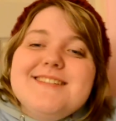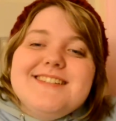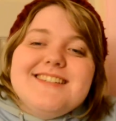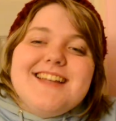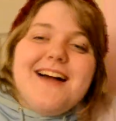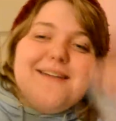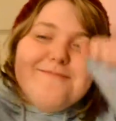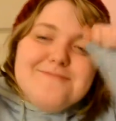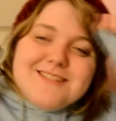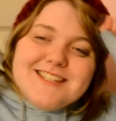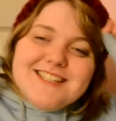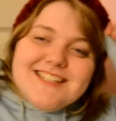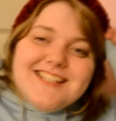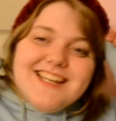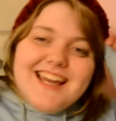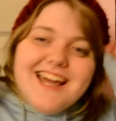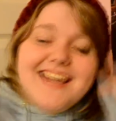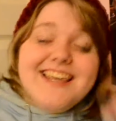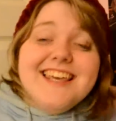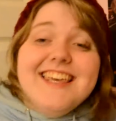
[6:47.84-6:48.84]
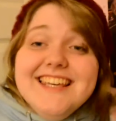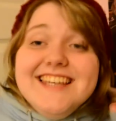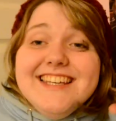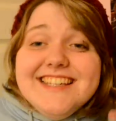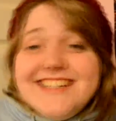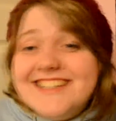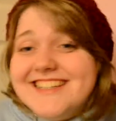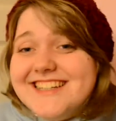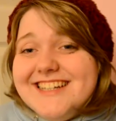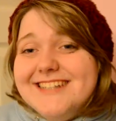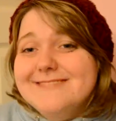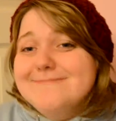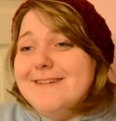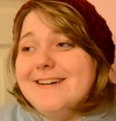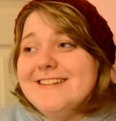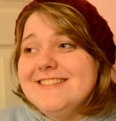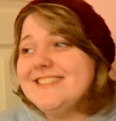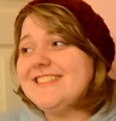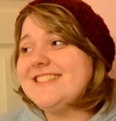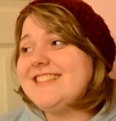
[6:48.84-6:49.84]
just a geek
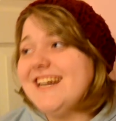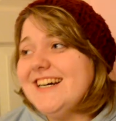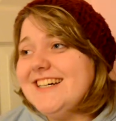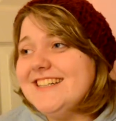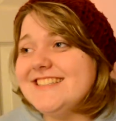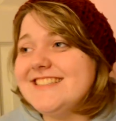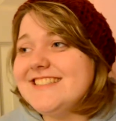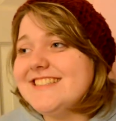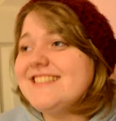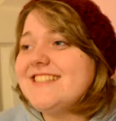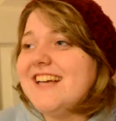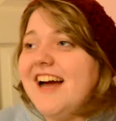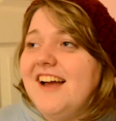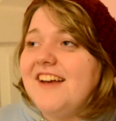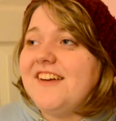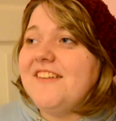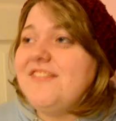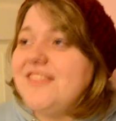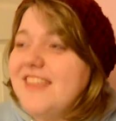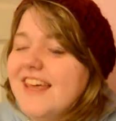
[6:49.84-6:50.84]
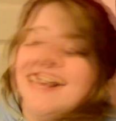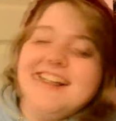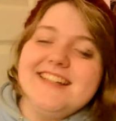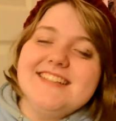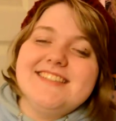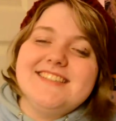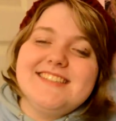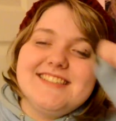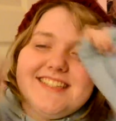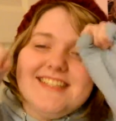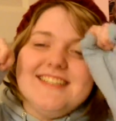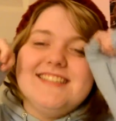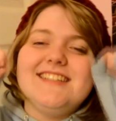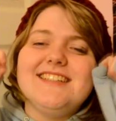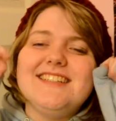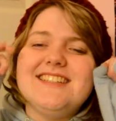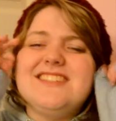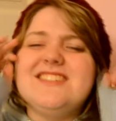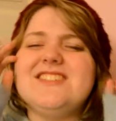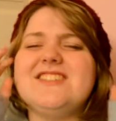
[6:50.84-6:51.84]
about this kind of things, because
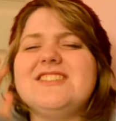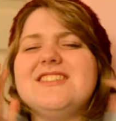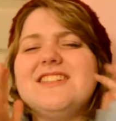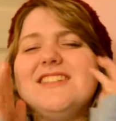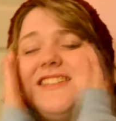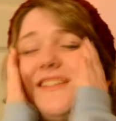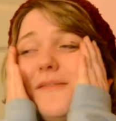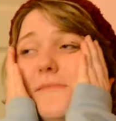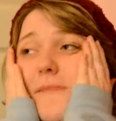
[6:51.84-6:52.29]
it's